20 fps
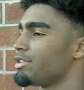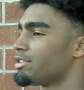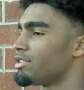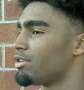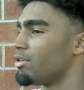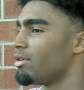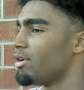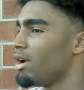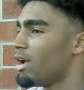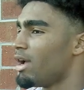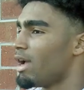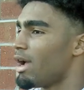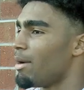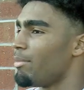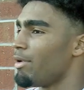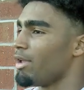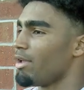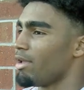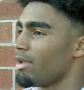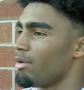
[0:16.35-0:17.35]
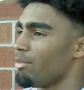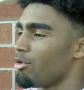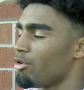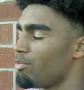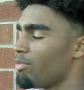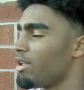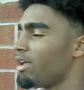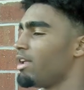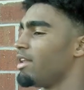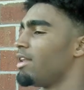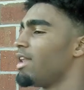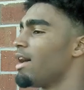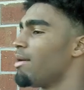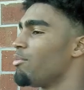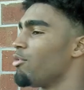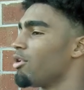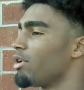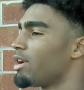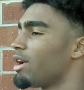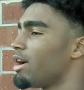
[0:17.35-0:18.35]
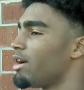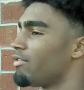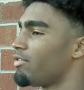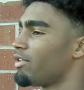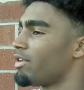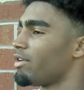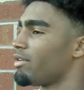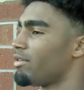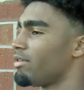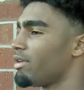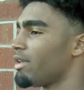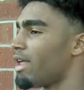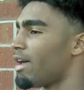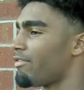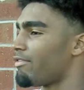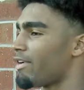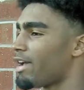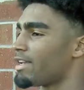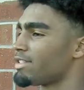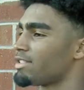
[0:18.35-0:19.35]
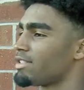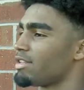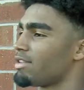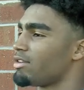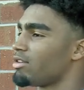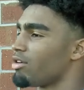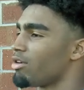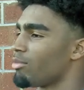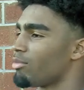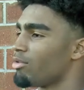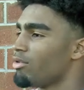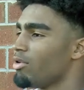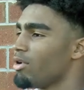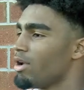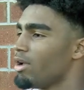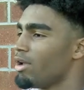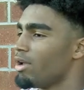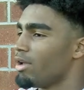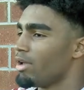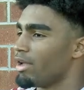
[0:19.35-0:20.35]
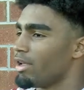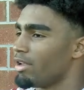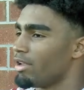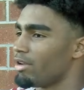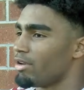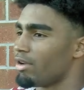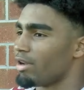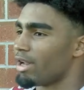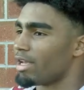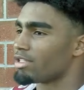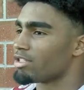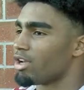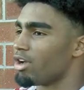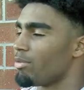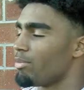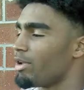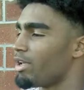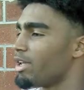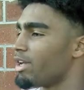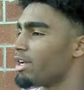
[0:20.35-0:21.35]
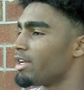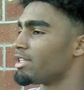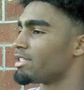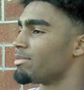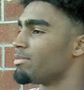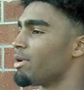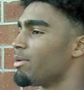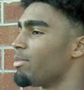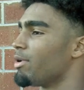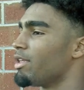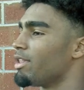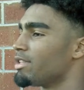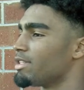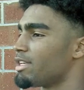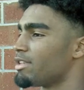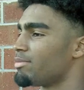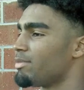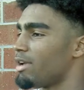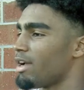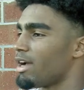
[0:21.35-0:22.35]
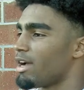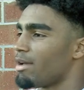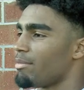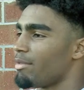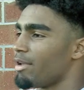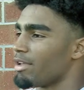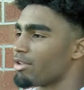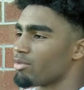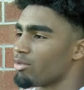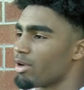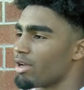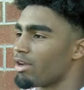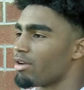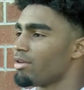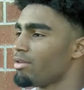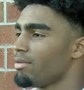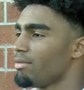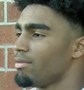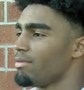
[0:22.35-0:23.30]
So I'm being able to play a lot more confident, a lot faster than normal, and you know that's all because of my brothers that's behind me as well.